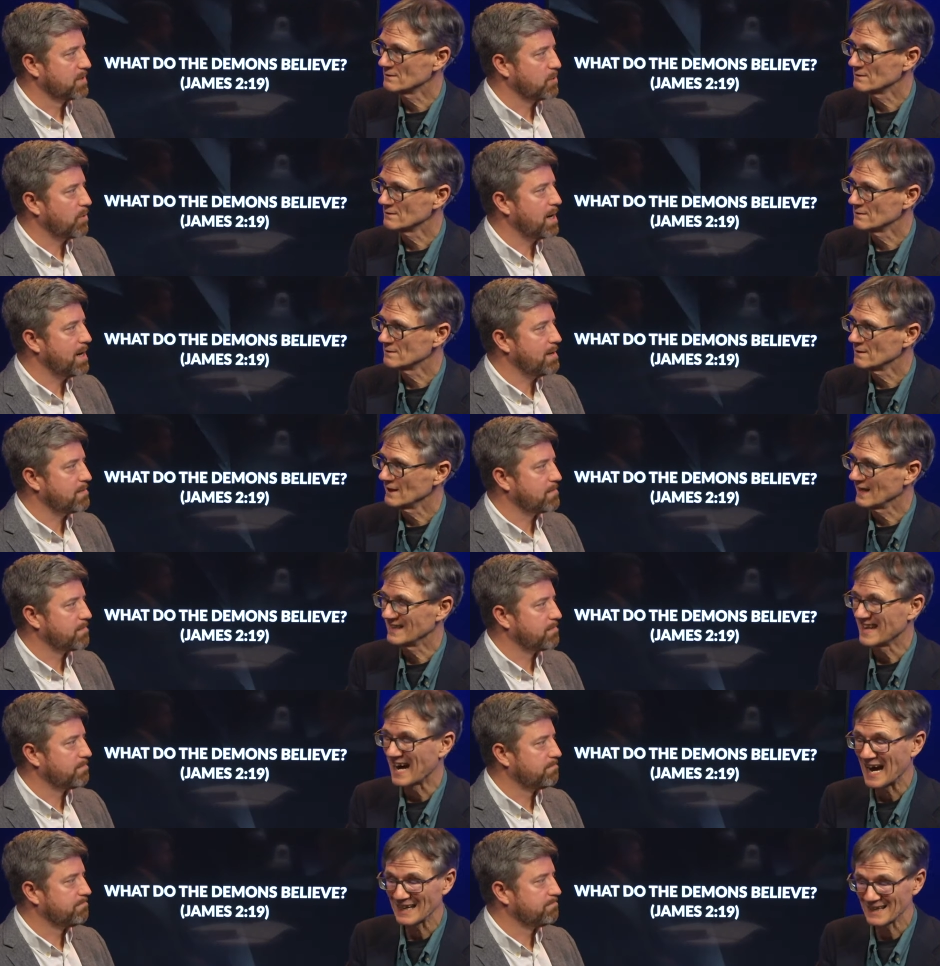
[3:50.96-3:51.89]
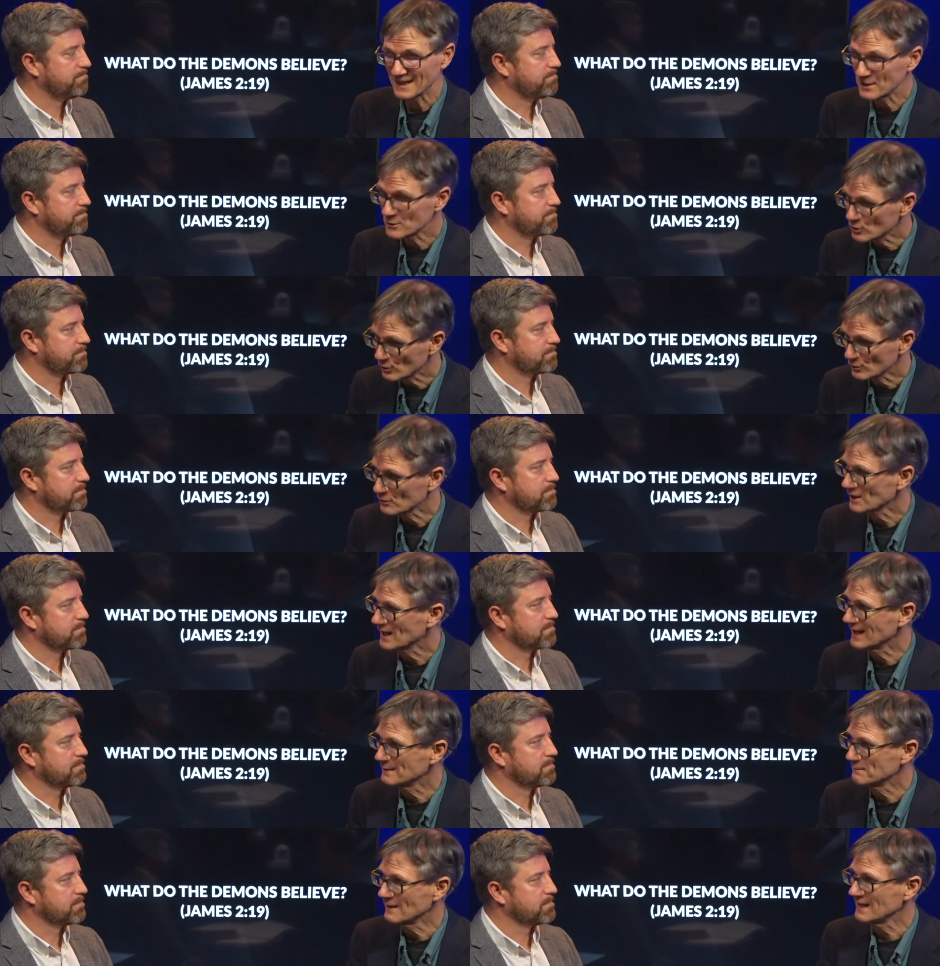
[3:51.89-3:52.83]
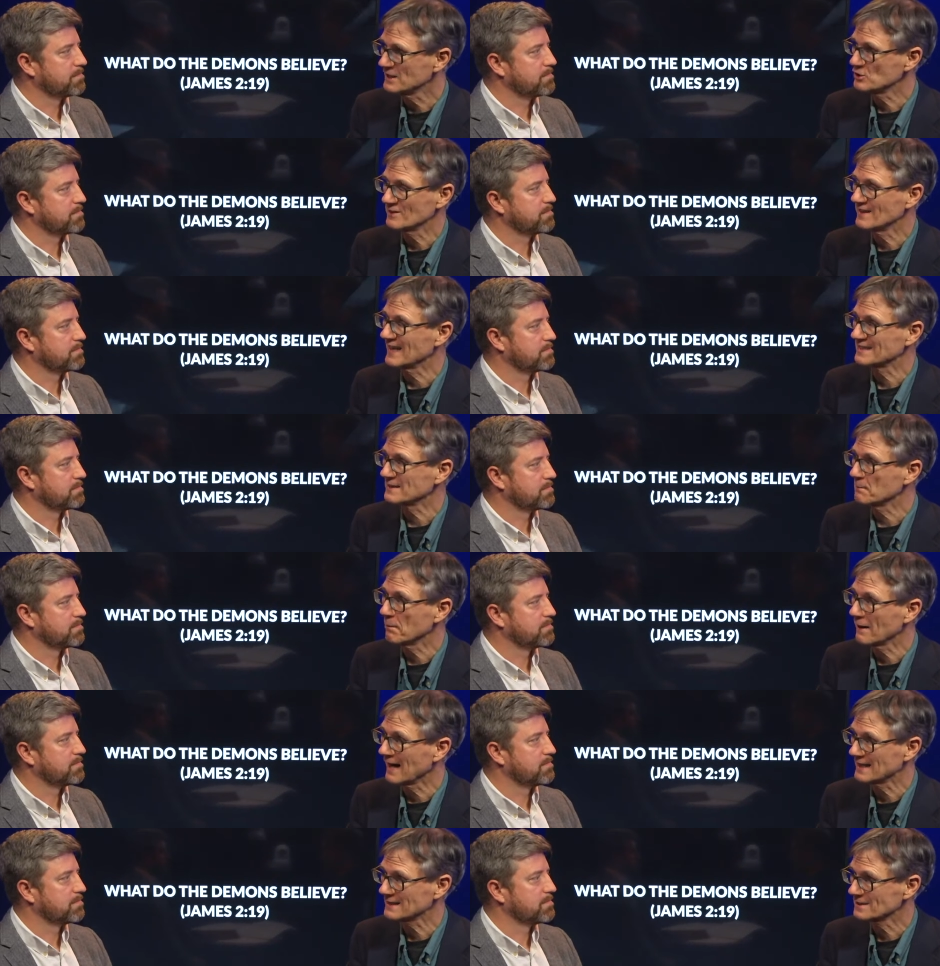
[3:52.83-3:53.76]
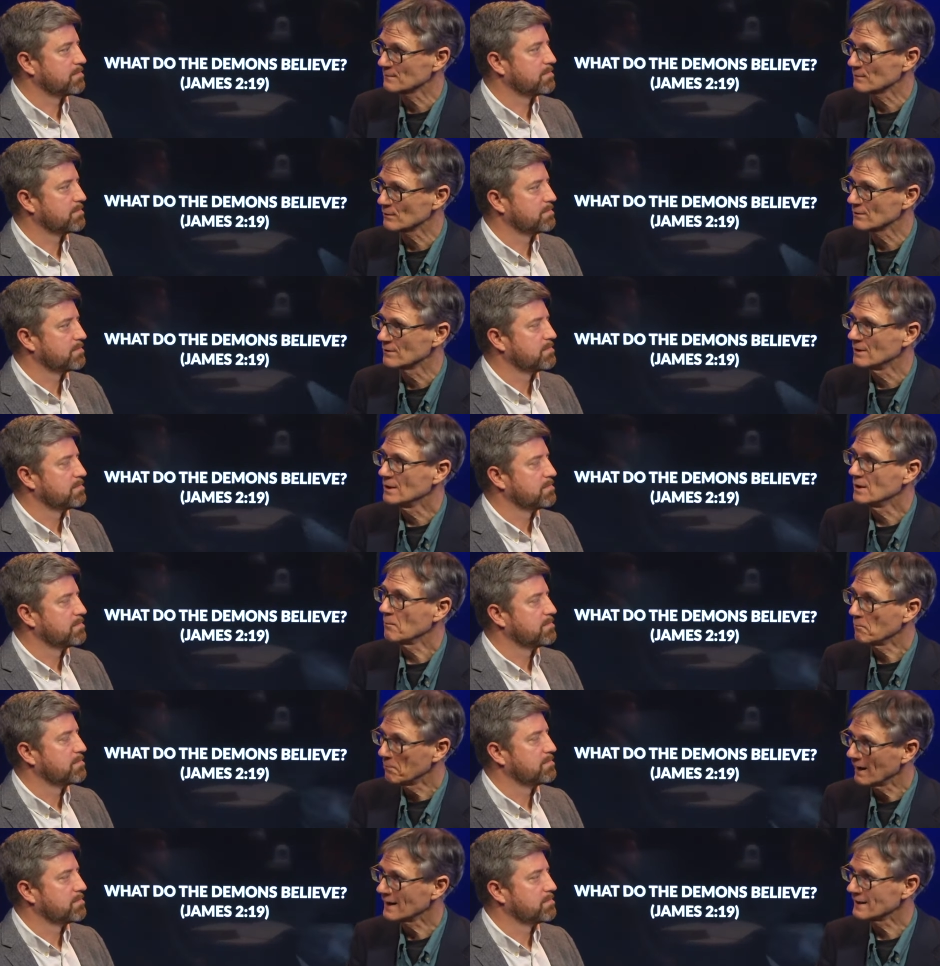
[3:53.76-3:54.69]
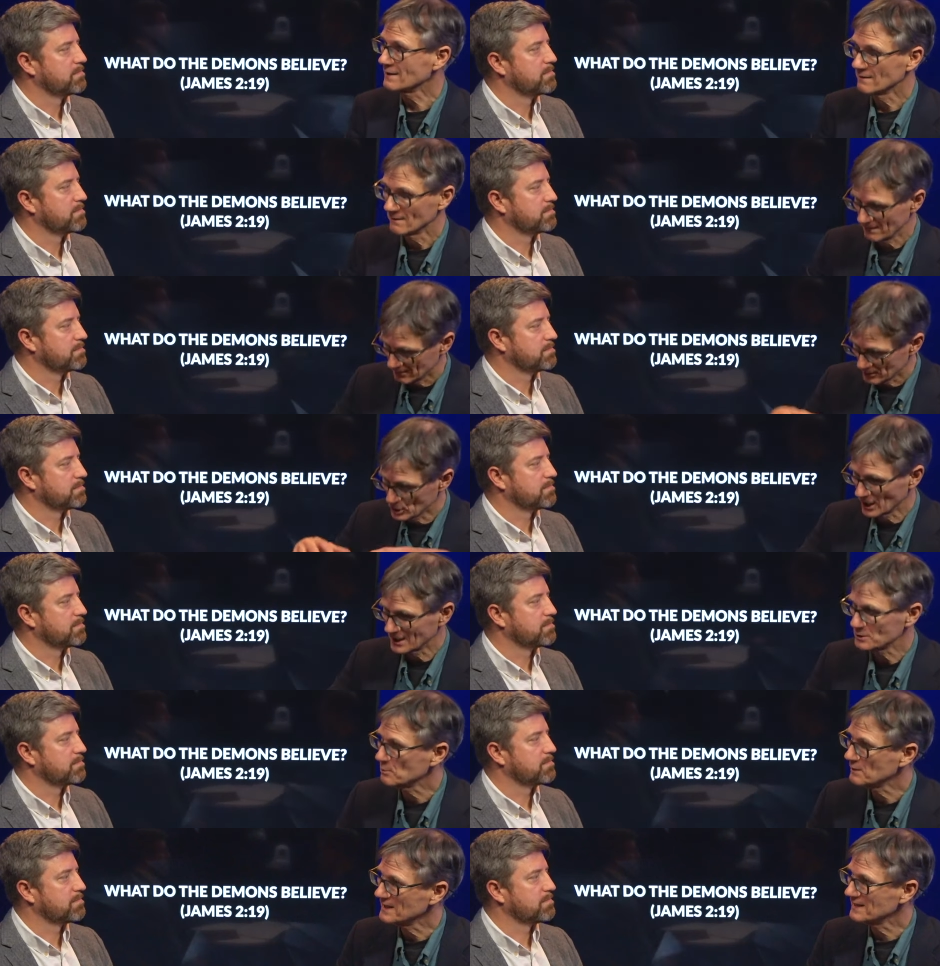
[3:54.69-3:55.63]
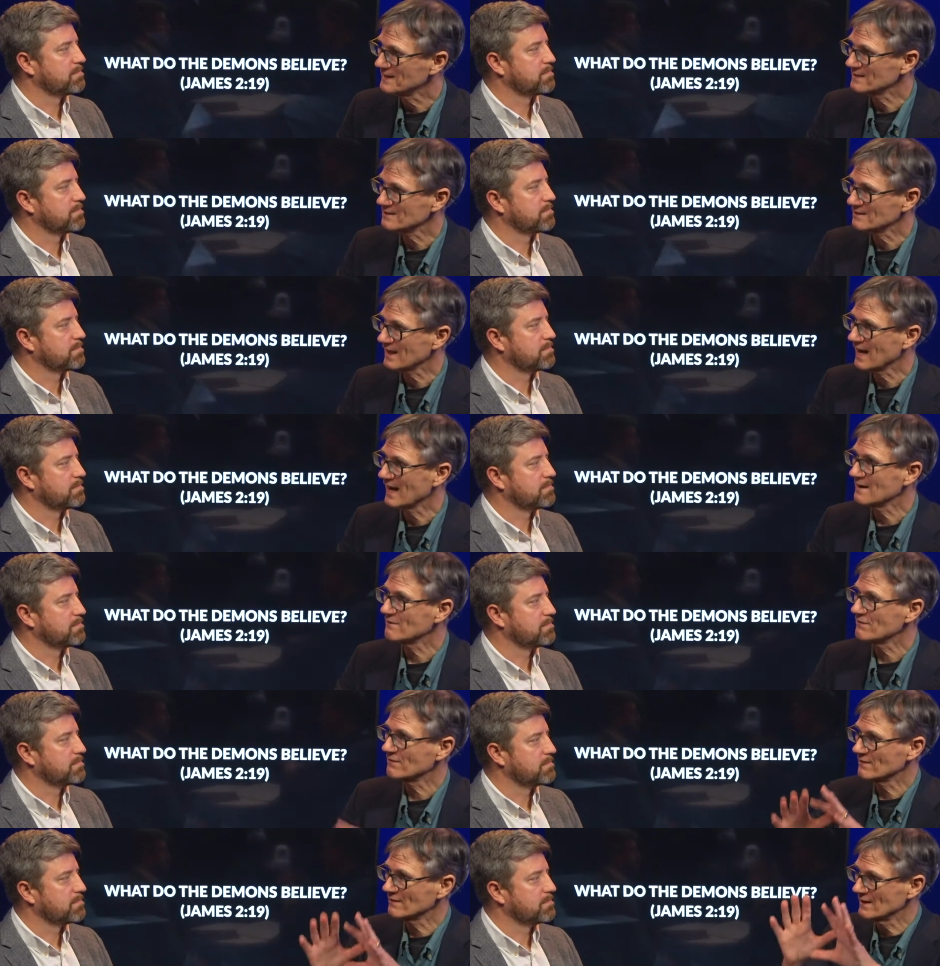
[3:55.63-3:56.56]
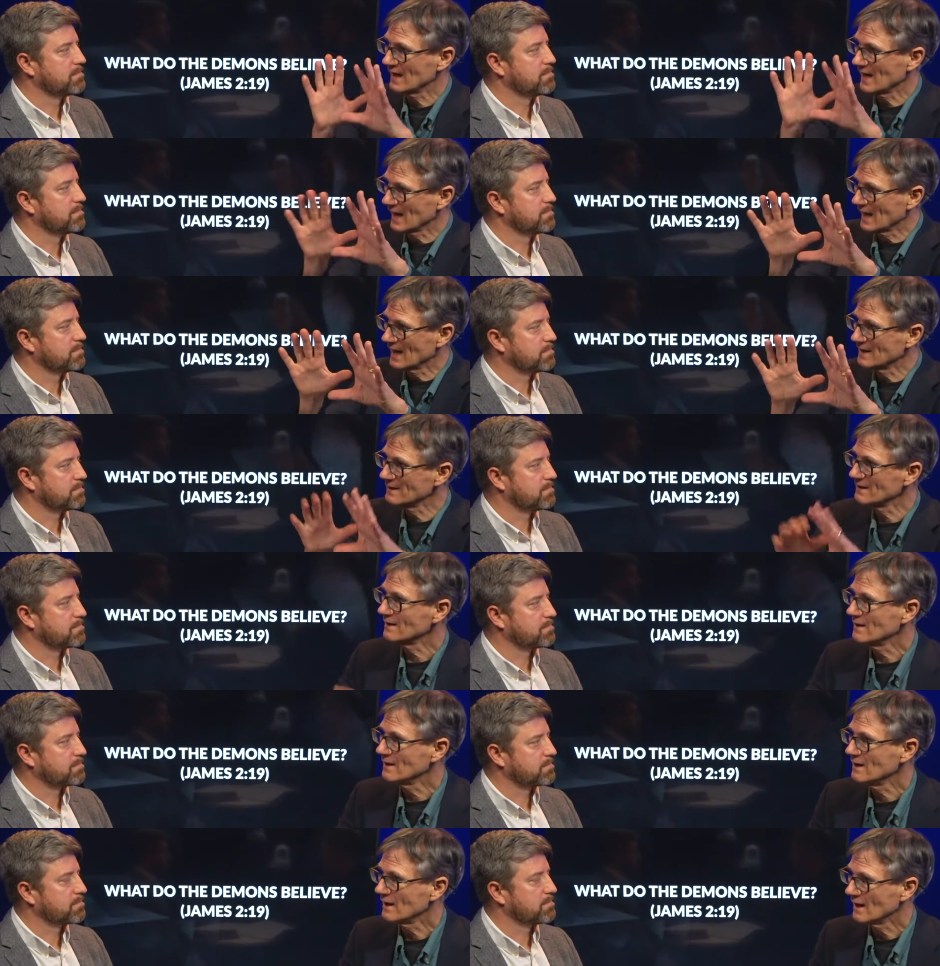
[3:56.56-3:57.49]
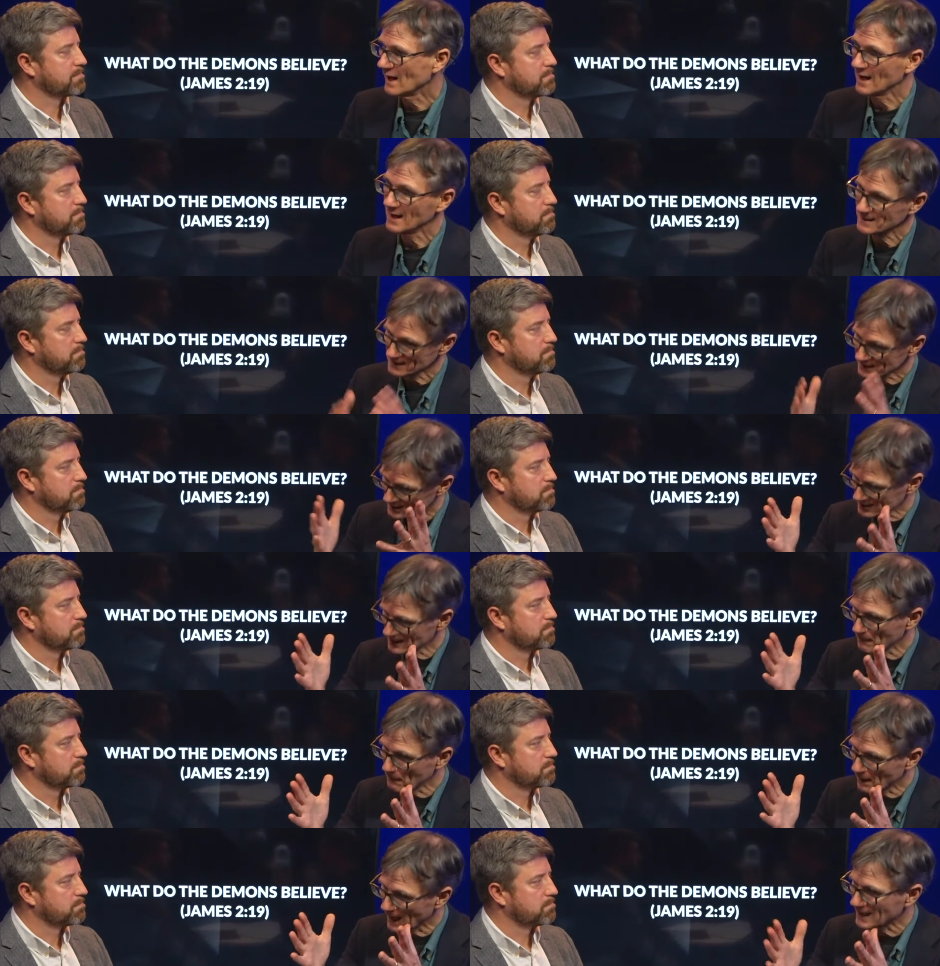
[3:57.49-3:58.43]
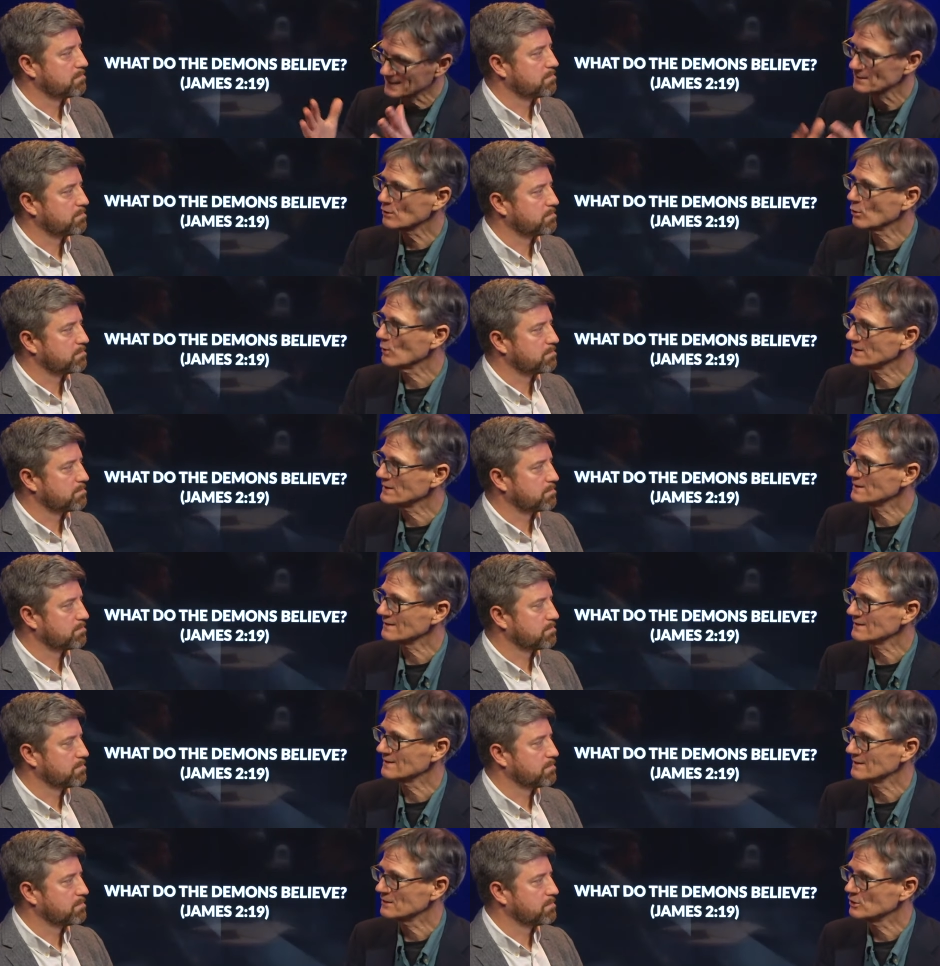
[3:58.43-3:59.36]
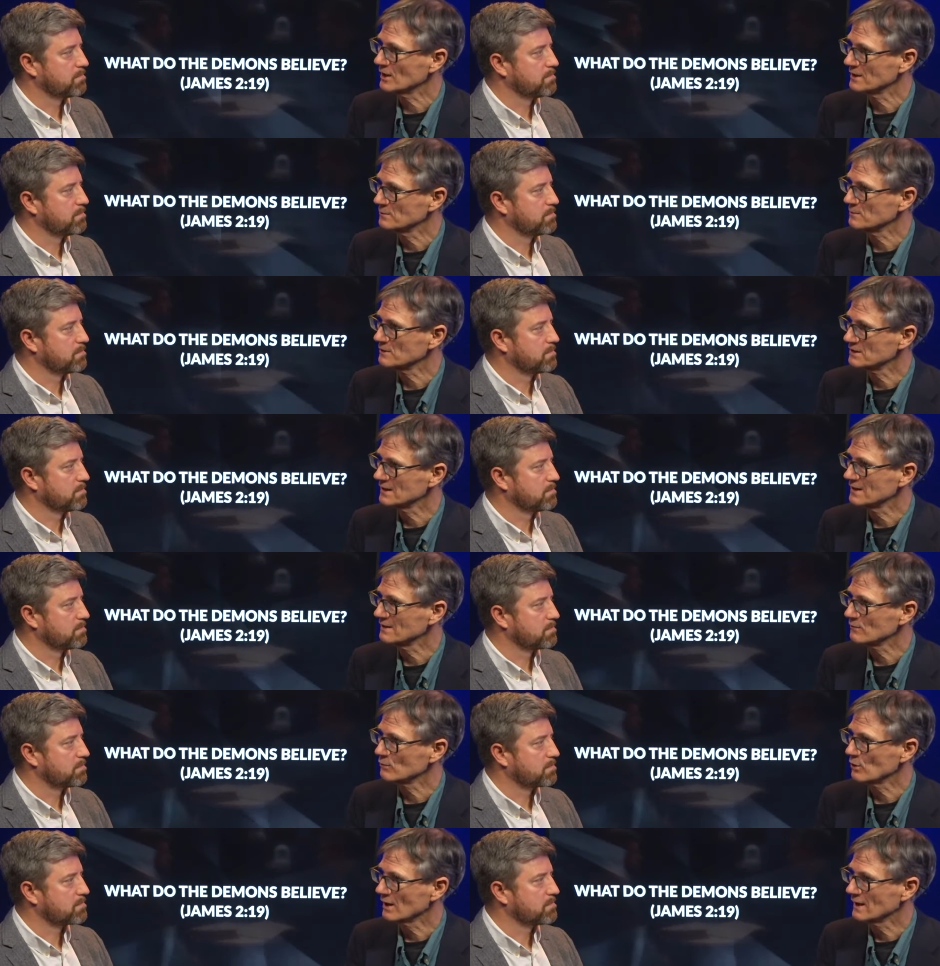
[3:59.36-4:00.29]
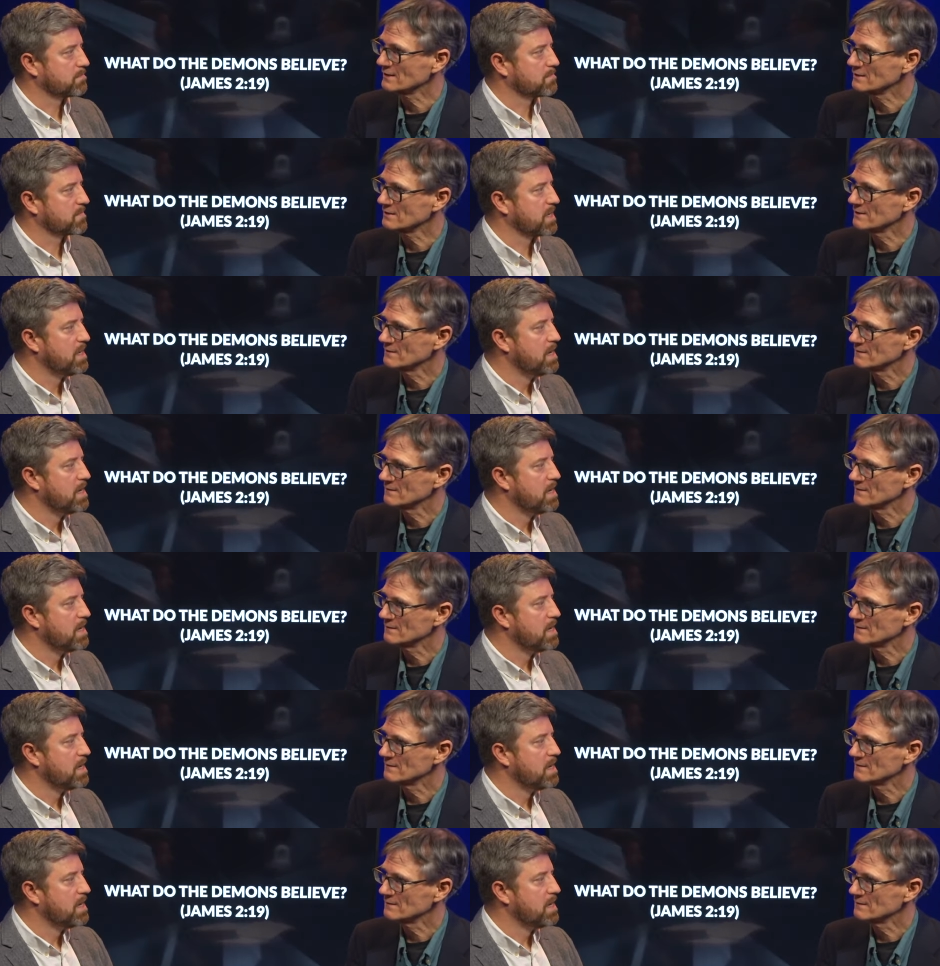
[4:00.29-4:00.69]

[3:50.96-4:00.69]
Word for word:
Speaker 1: Right. And not eternal condemnation, that's impossible. But judgment in this life and uh, some consequences at the judgment seat of Christ.